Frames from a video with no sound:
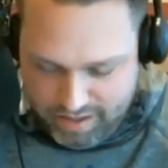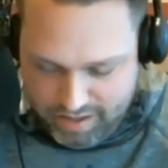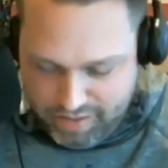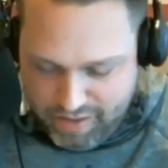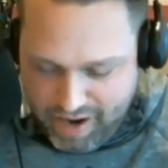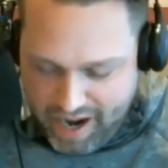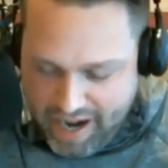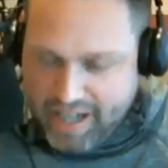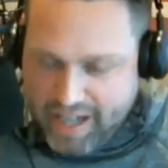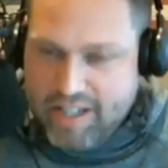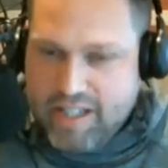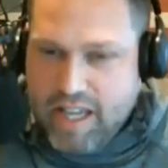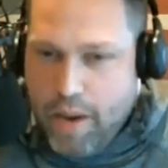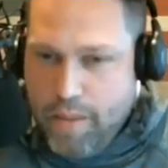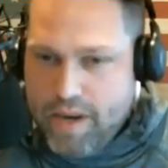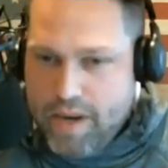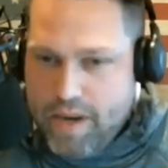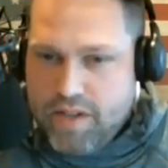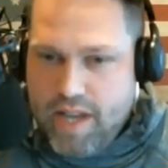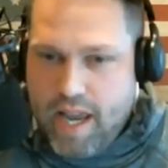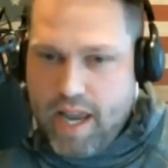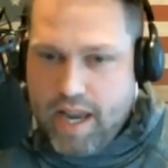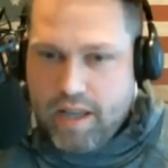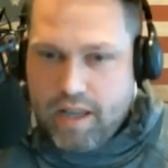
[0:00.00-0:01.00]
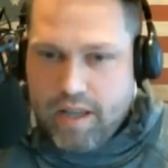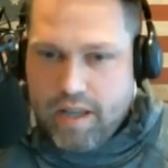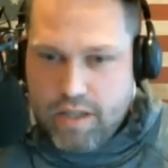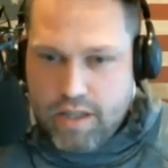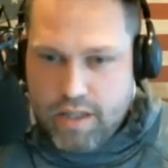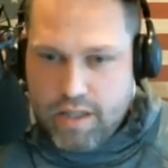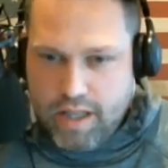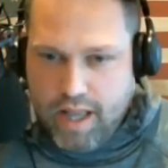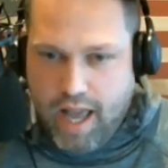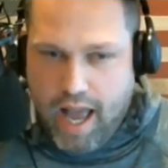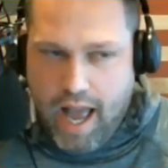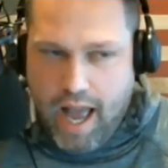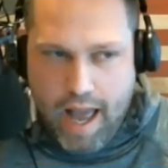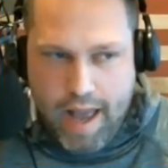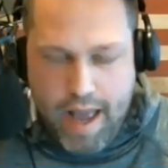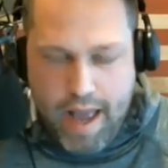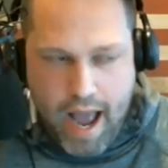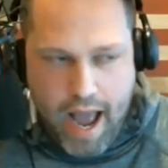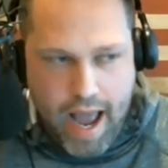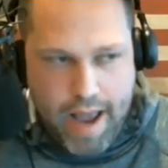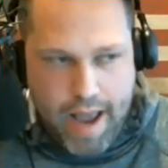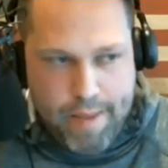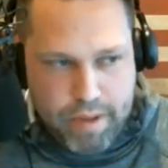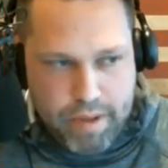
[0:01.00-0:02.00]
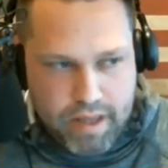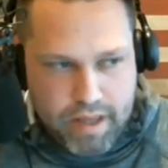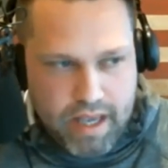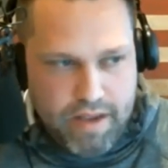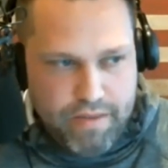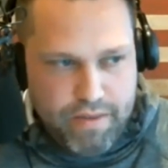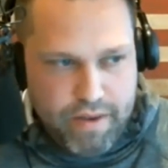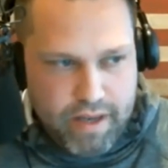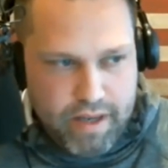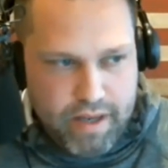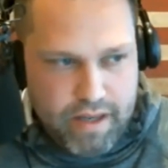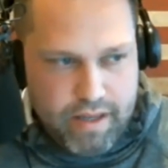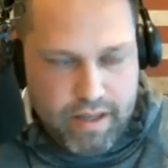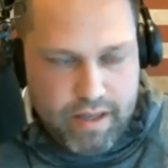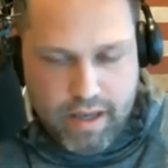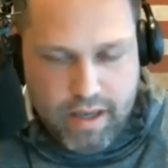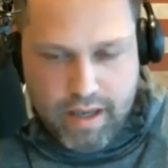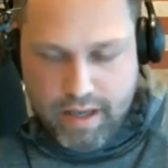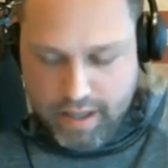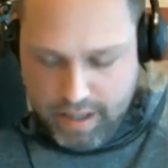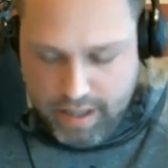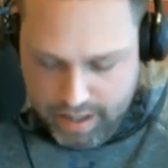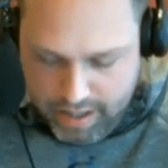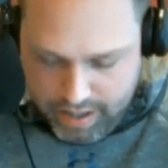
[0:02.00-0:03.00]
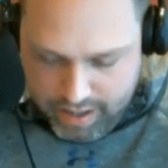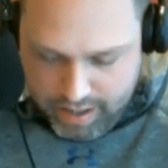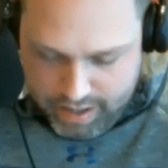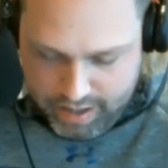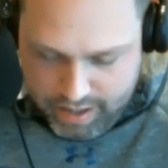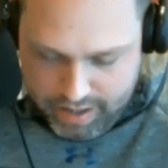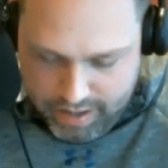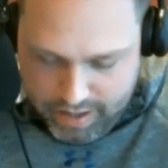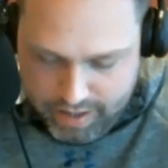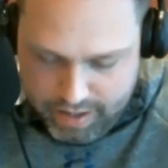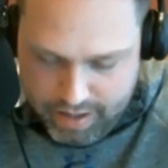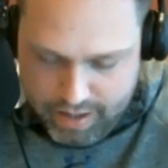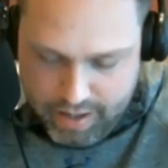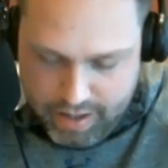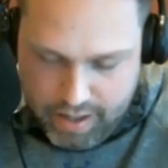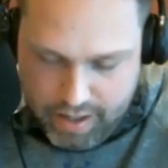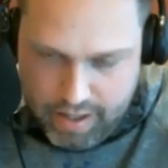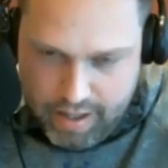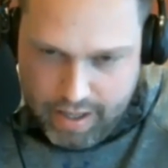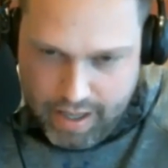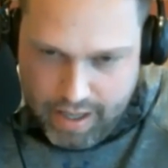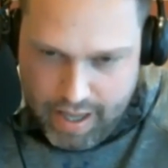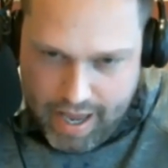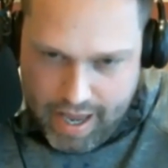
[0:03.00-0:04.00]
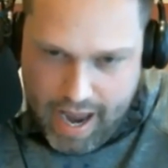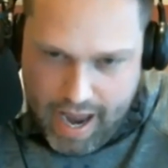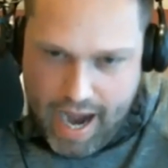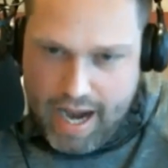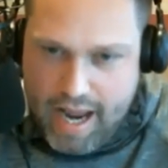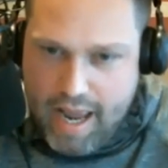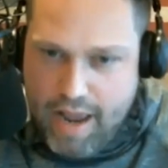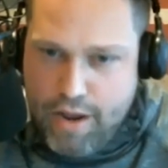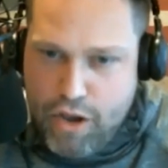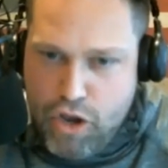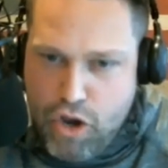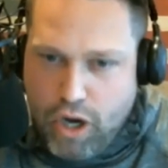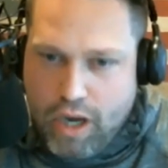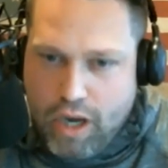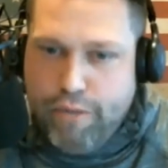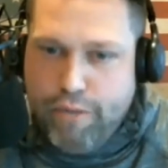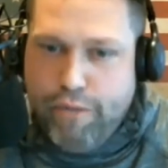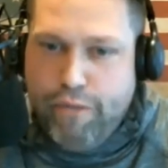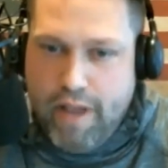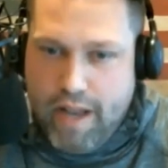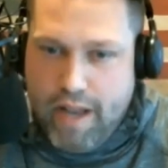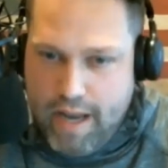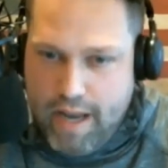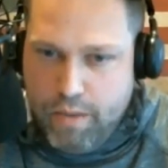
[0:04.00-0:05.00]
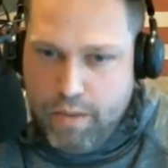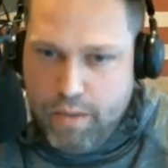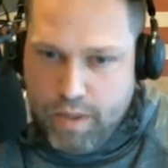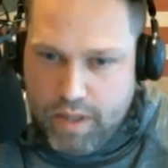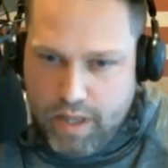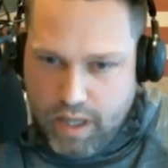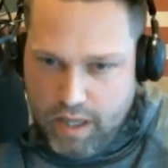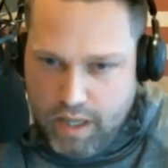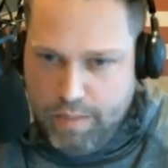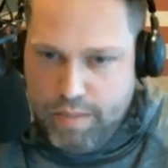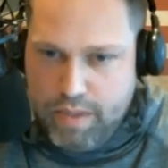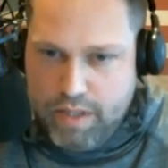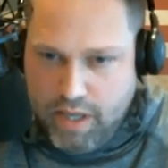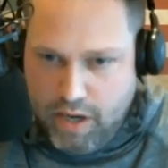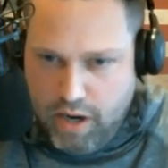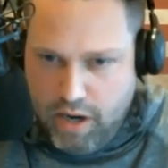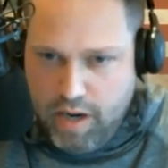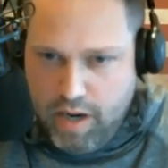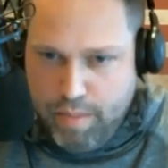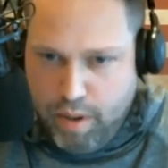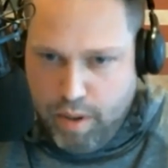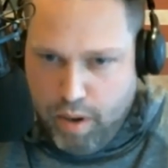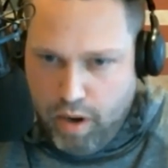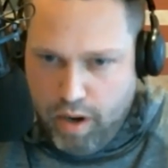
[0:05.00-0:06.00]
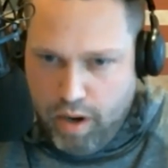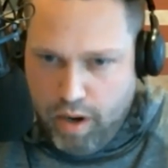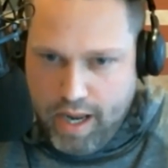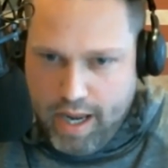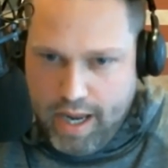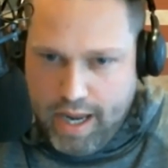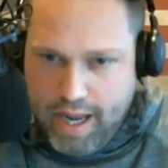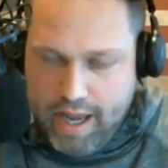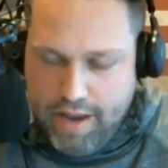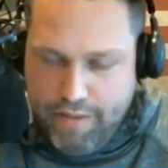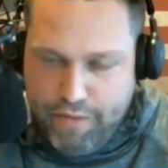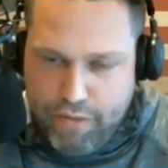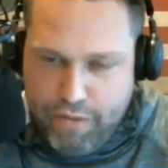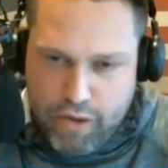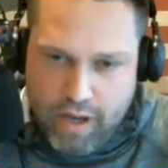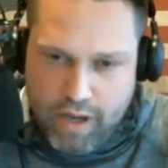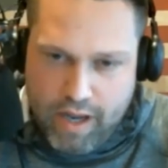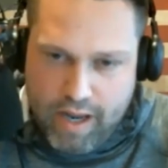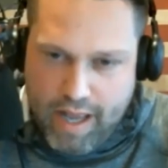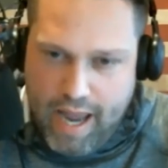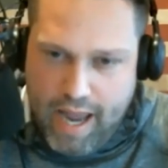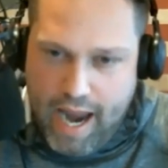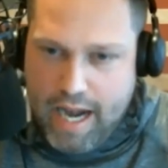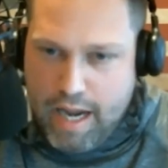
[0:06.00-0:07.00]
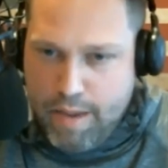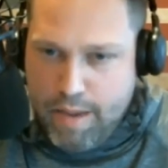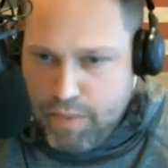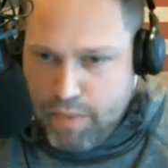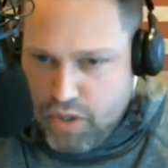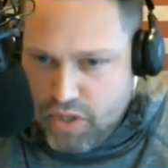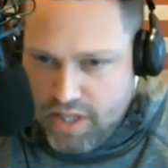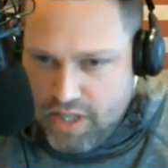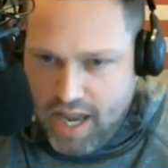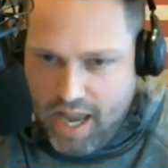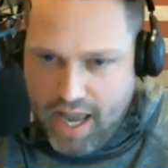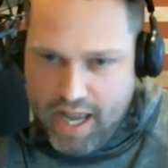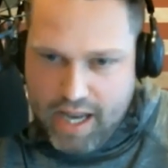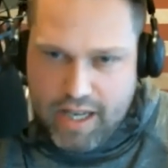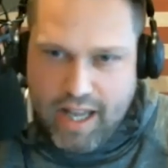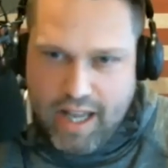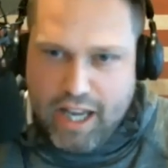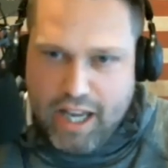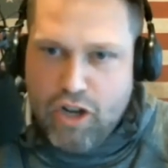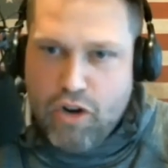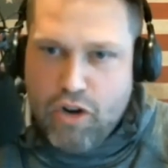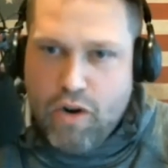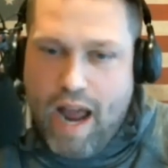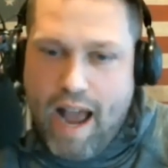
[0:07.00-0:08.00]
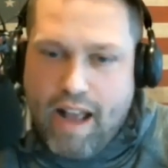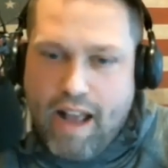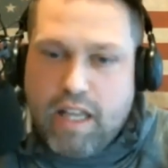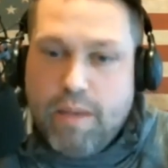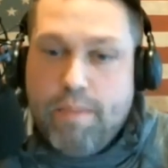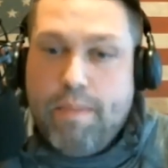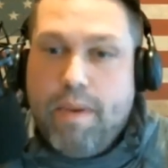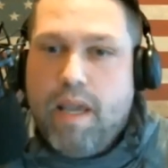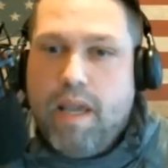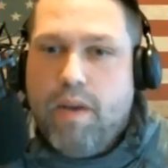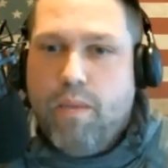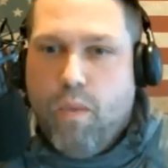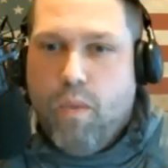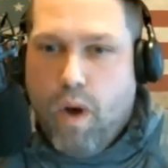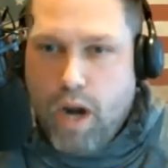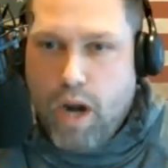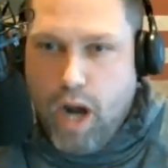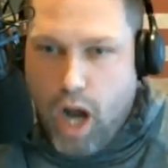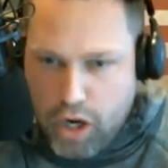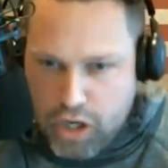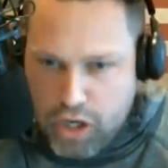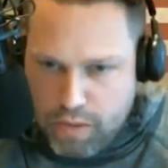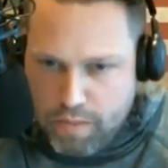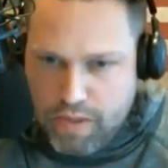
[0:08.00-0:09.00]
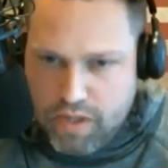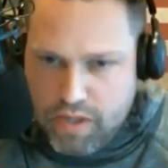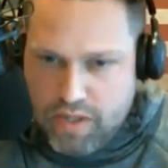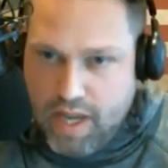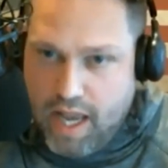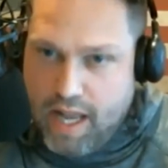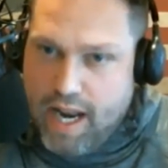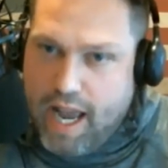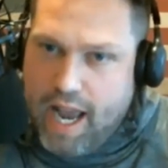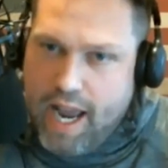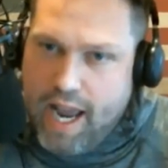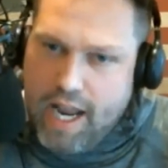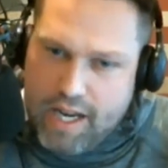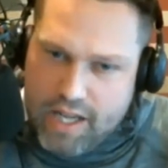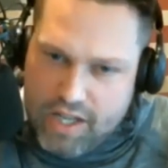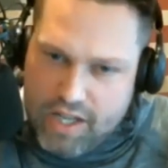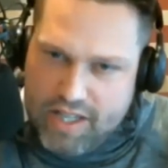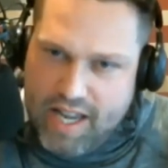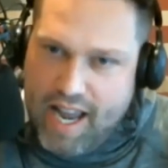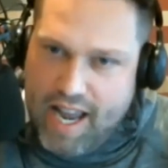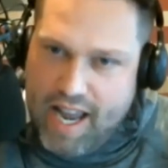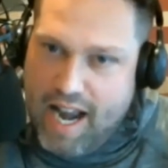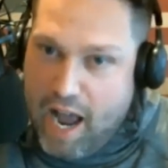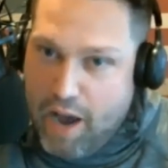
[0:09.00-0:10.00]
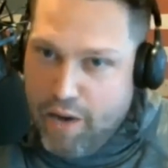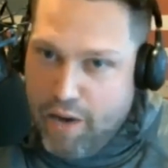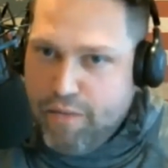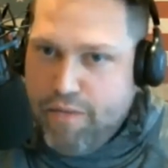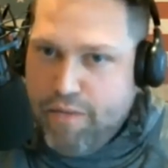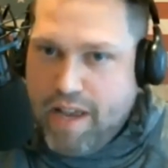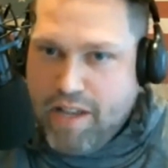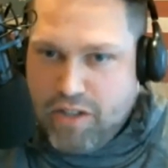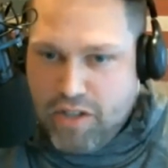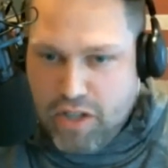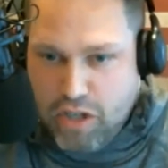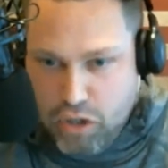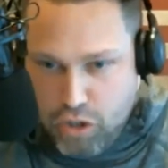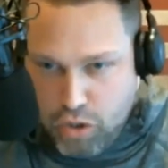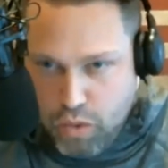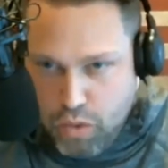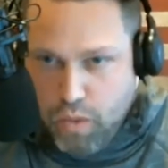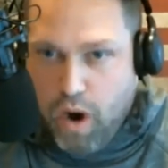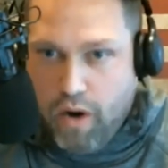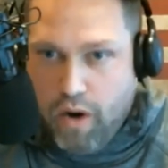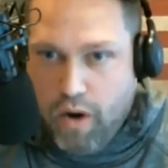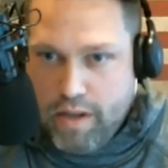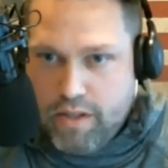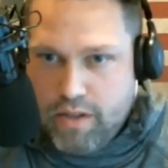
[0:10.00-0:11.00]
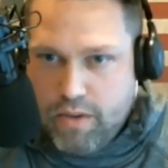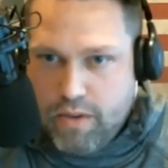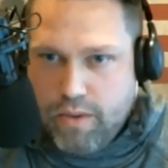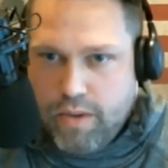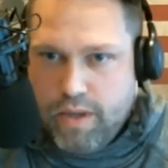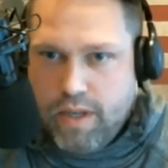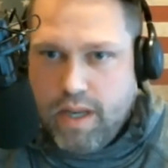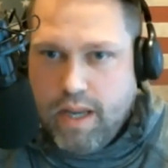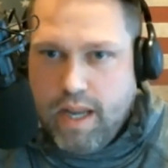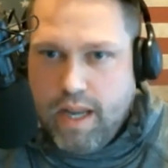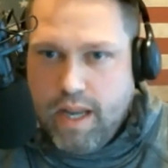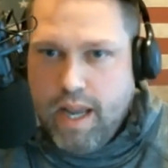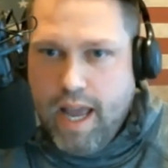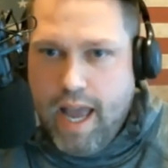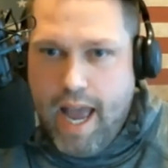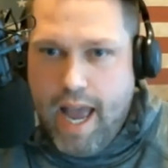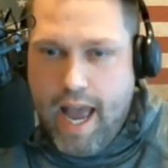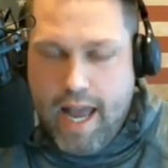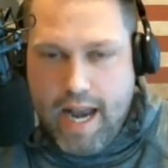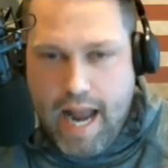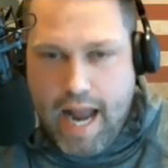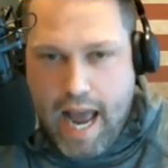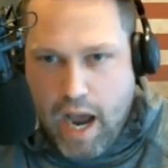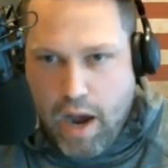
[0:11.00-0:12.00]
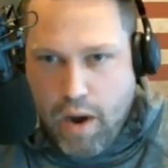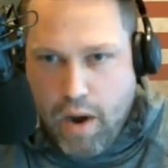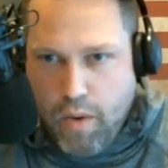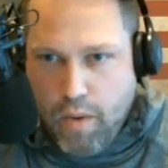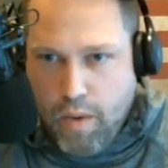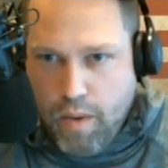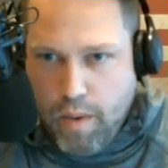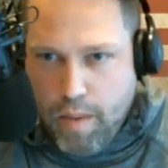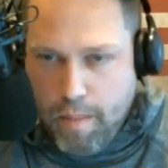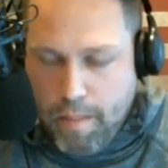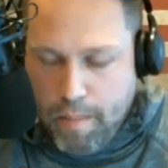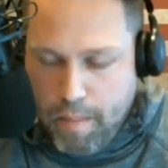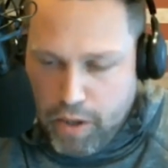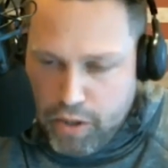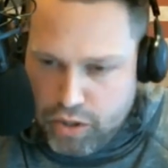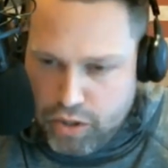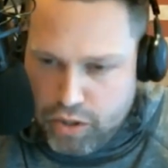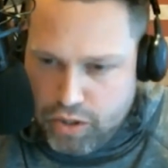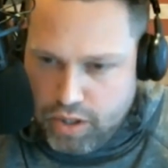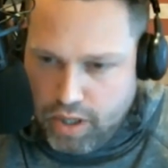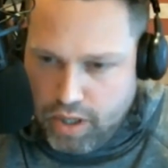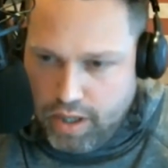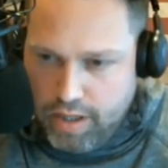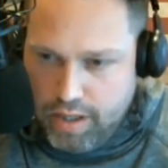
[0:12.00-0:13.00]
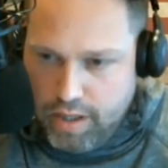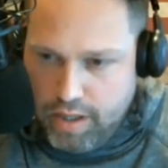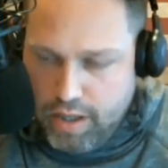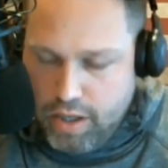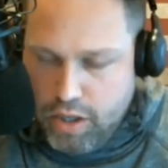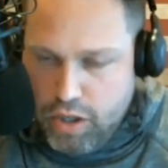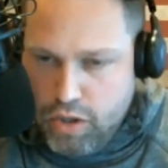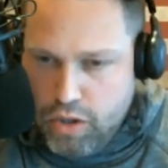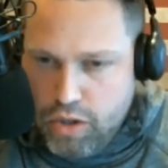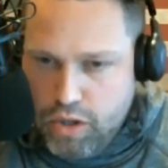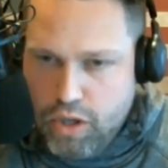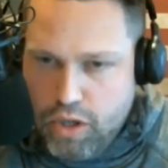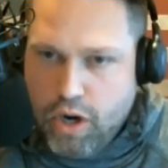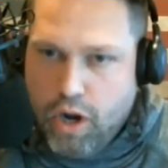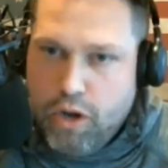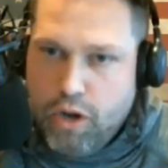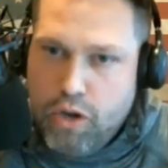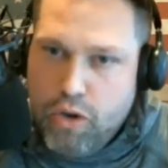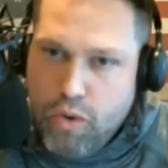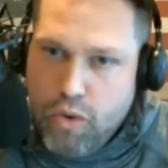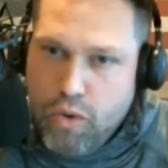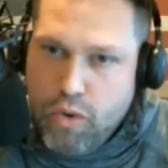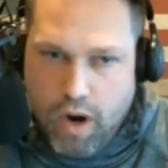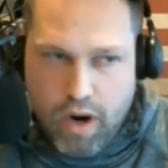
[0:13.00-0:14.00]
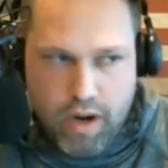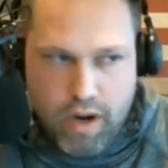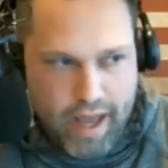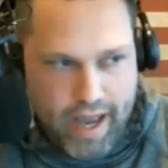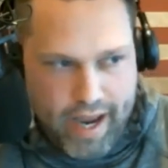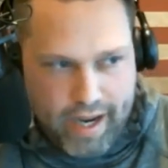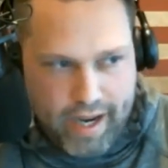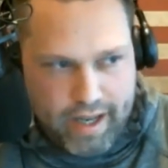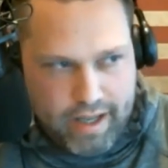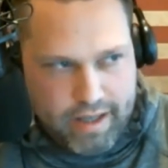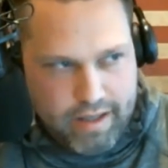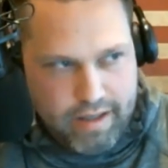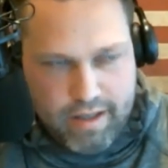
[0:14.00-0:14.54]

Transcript: right? Because I want to say, I believe in you could fit with the Libertarian Party if you're 80%. Like, you don't have to be 100%. I understand how vested you are into it and how much, you are like